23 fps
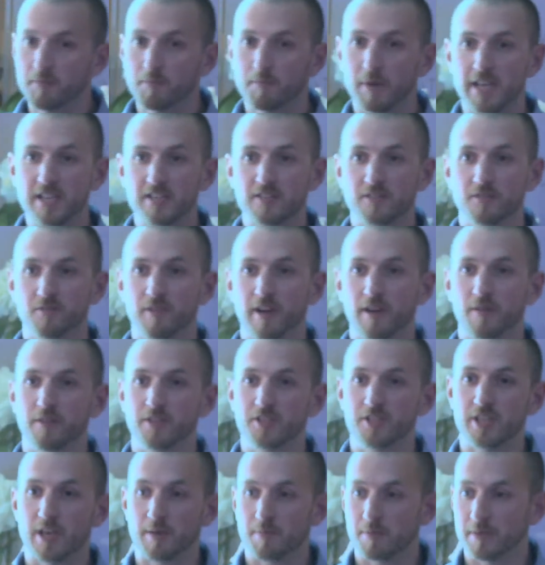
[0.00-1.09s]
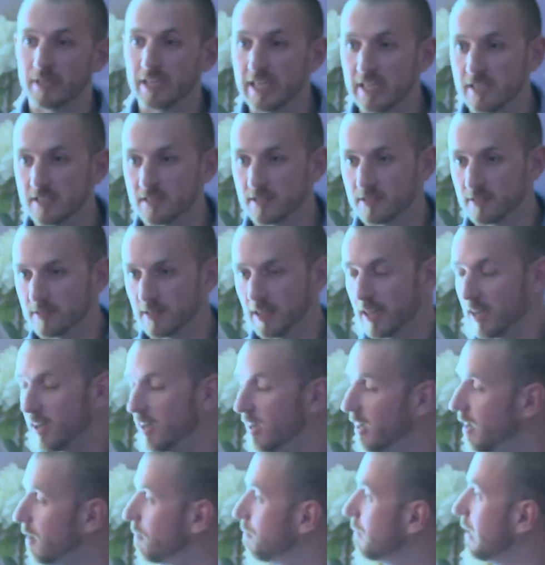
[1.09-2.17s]
based around the Japanese
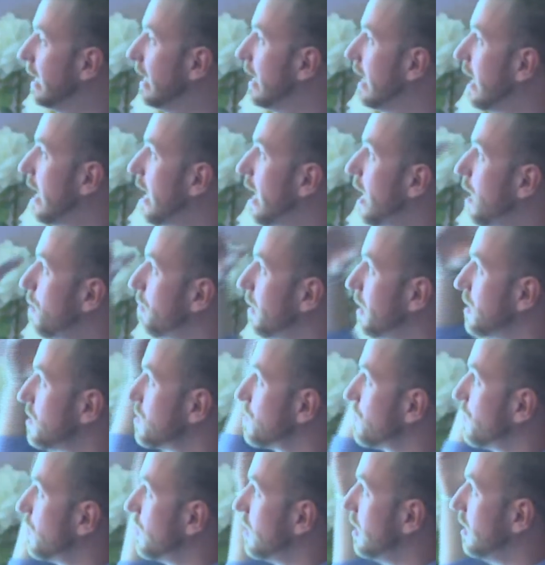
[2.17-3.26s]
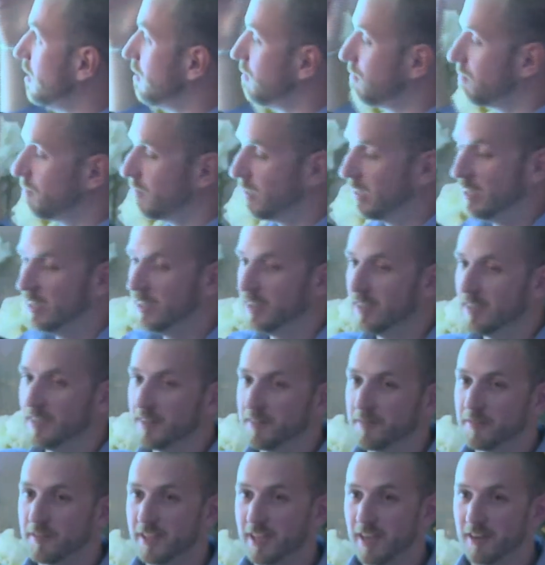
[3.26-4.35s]
hairpins for the
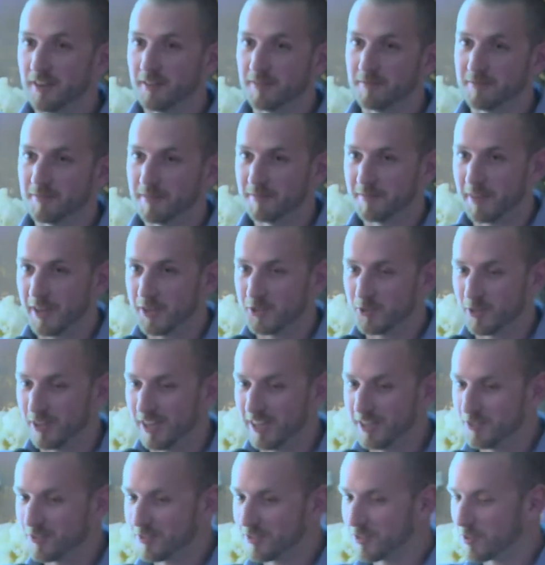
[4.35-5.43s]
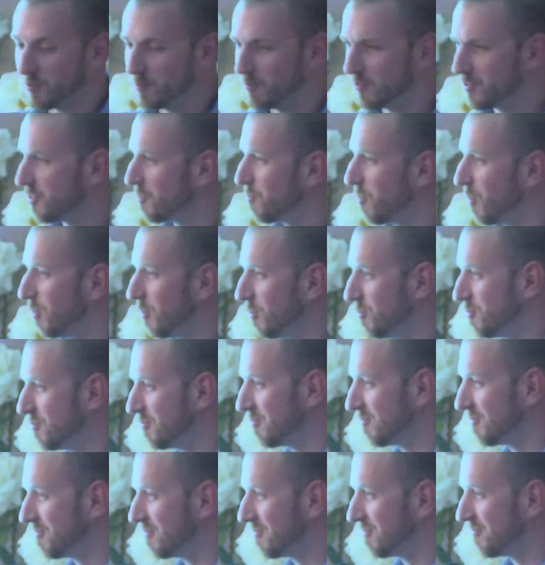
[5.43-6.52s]
young Asian ladies. Was it Komodos?
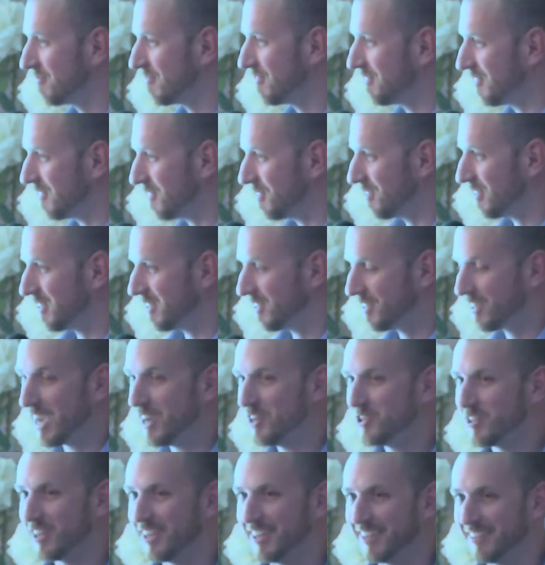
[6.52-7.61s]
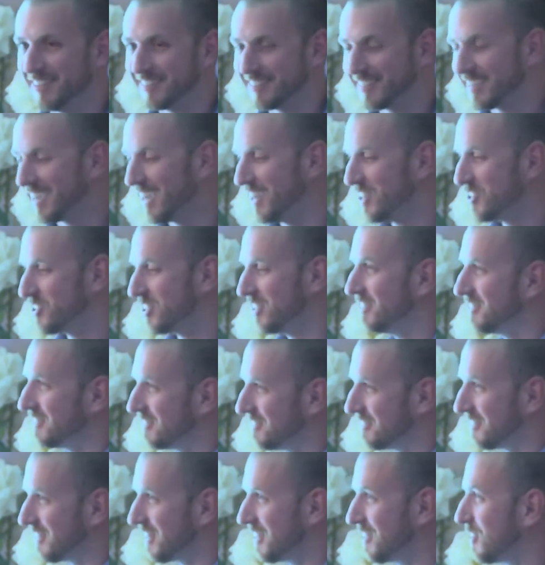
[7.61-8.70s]
Geisha. Geisha.
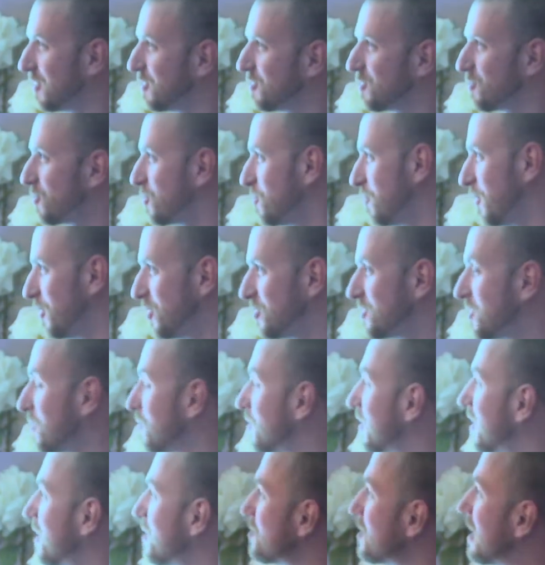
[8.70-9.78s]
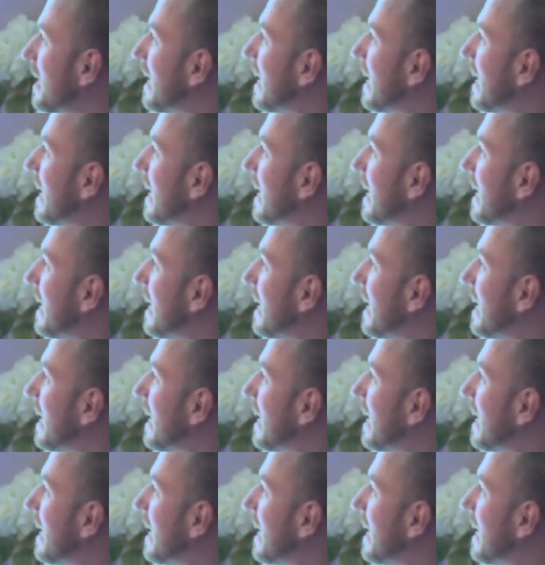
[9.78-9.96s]
Komodo is something else.